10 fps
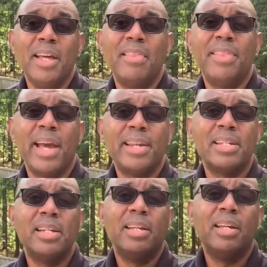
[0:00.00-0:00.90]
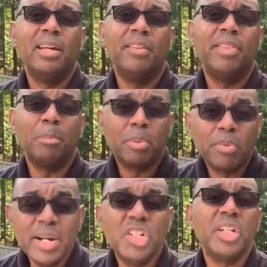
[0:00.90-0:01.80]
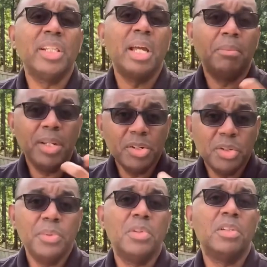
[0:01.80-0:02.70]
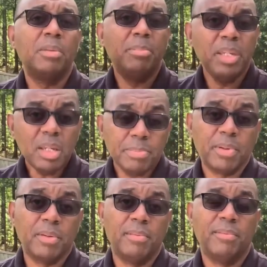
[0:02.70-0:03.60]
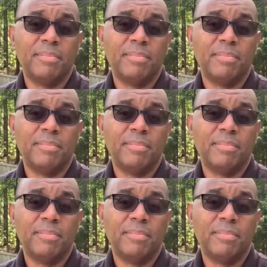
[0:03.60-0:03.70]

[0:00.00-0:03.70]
that the preaching that we do to the people